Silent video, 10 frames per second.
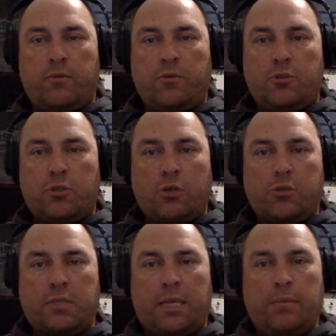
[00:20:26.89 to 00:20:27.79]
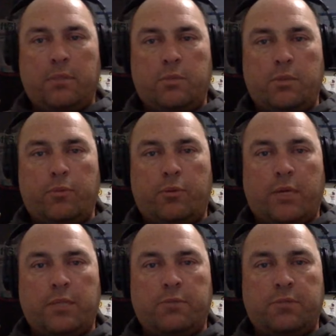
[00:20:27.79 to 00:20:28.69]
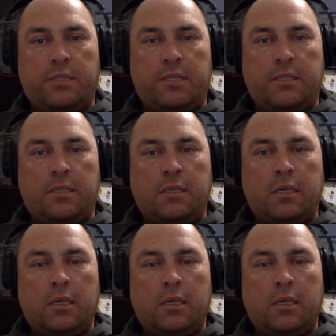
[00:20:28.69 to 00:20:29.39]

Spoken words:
future Chargers games as we progress through the season.